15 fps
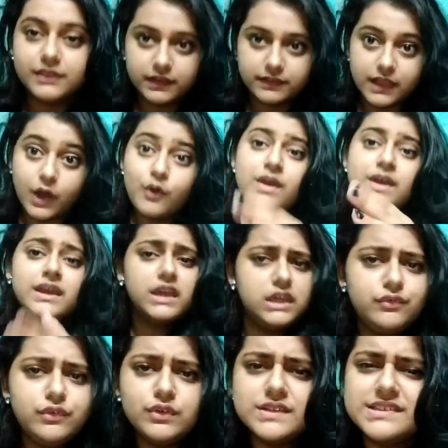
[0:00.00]
Now
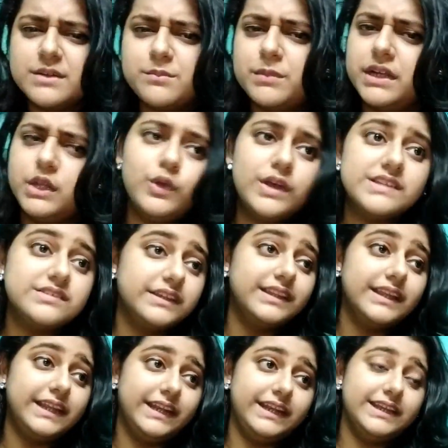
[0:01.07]
if you are somebody who has read
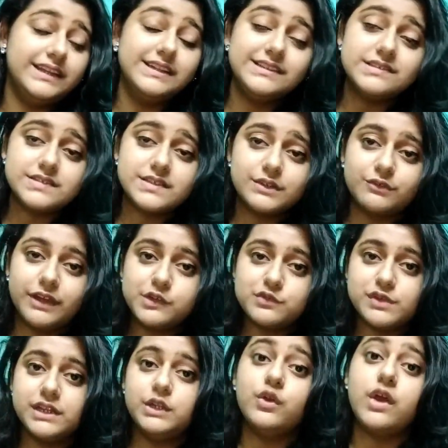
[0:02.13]
the Indian history quite
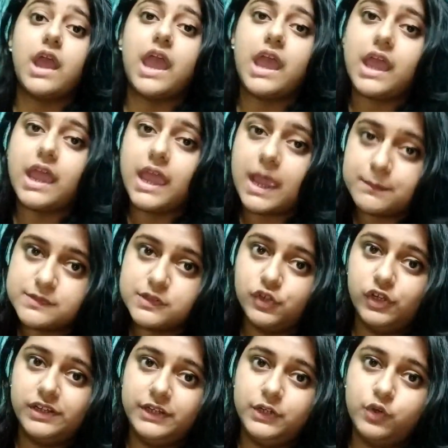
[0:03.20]
well, you
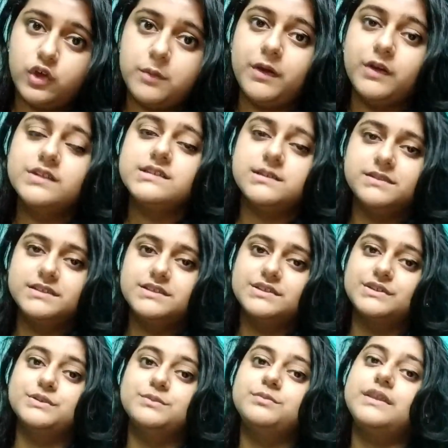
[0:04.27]
absolutely know about
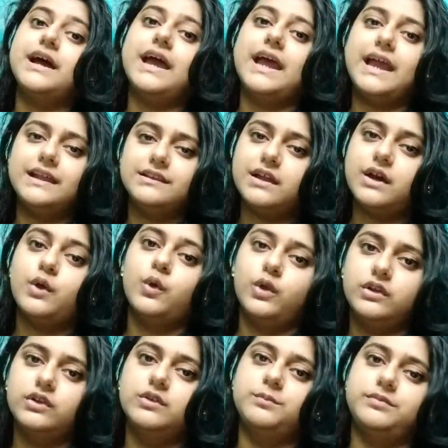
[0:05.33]
Samudra Gupta and the
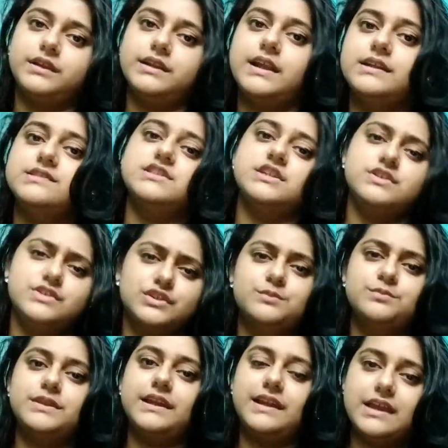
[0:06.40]
holy Gupta and
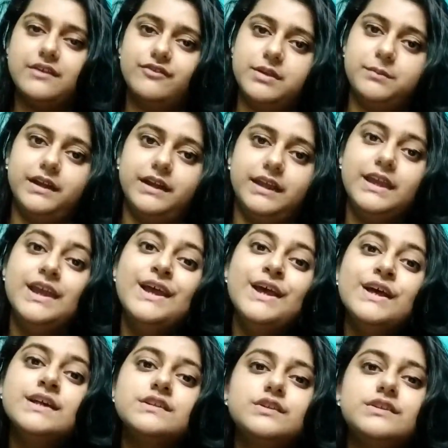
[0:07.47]
Chandragupta and everybody.
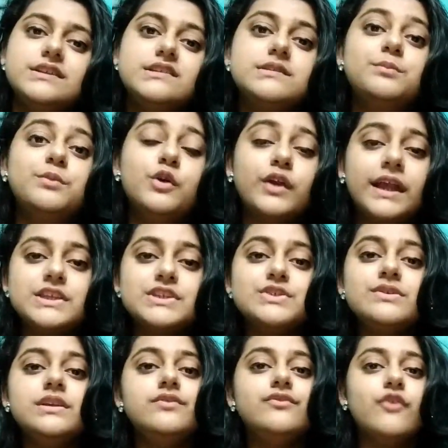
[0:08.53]
So this book
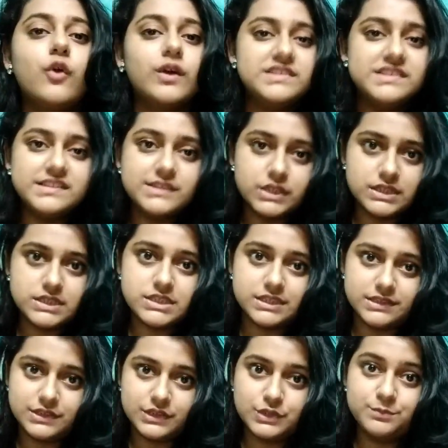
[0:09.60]
actually focuses on
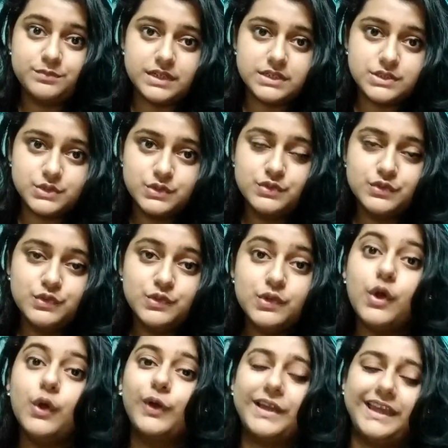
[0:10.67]
Chandragupta too.
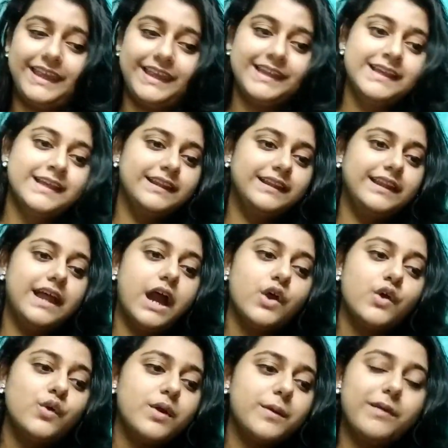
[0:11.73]
Okay,
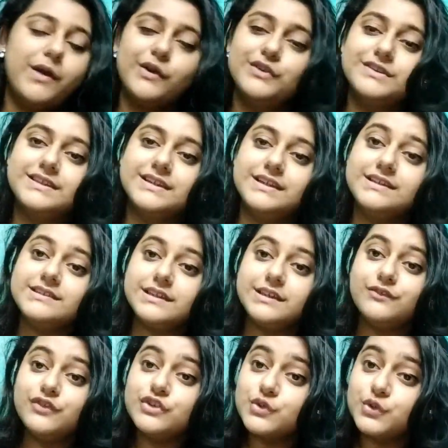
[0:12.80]
now about this,
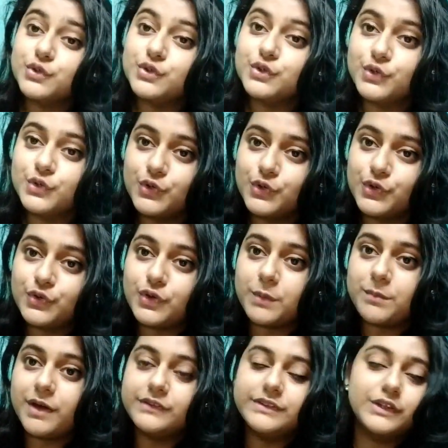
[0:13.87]
if you don't know
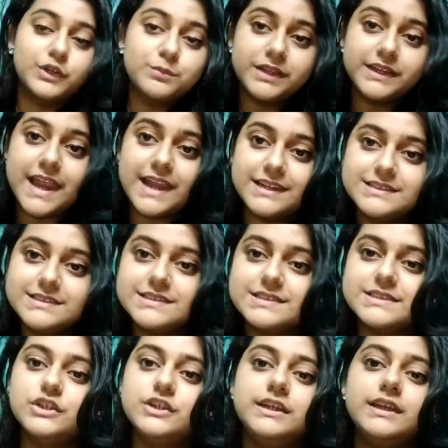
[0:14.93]
about the Gupta
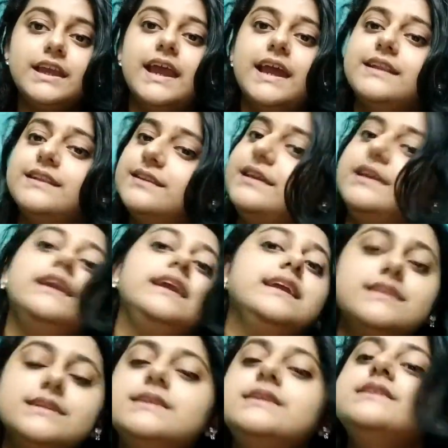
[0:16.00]
dynasty and the
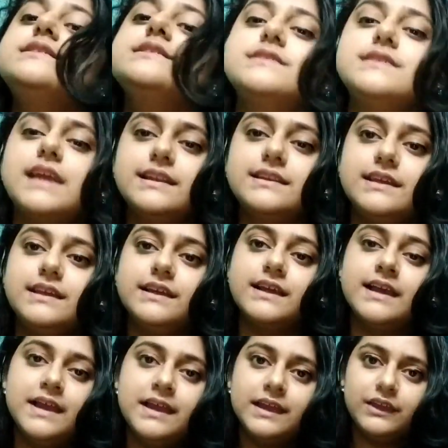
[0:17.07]
Indian history, I think
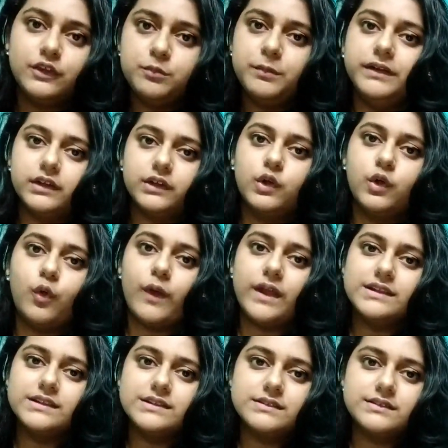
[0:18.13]
you better go
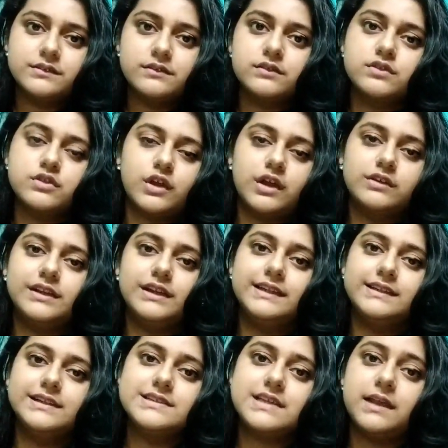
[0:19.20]
and took out a
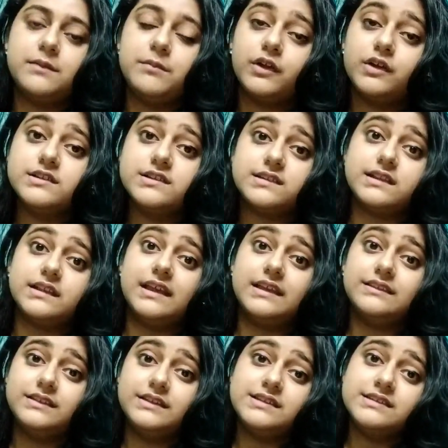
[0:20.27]
little time because
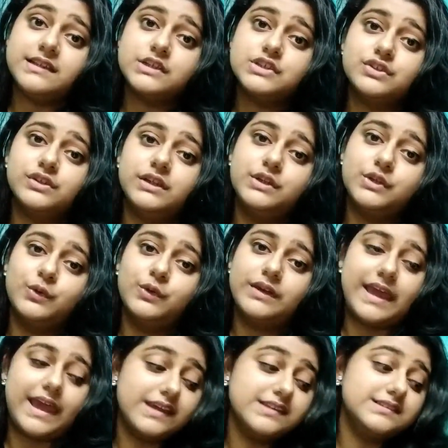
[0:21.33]
this is actually known
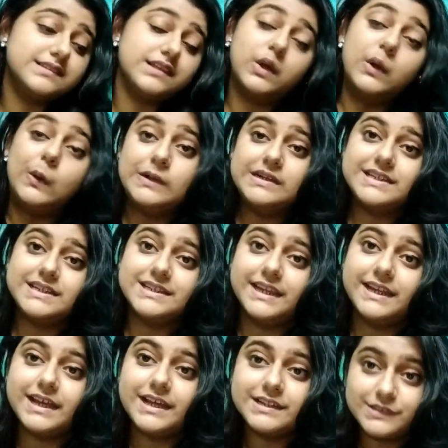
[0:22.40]
as the golden era.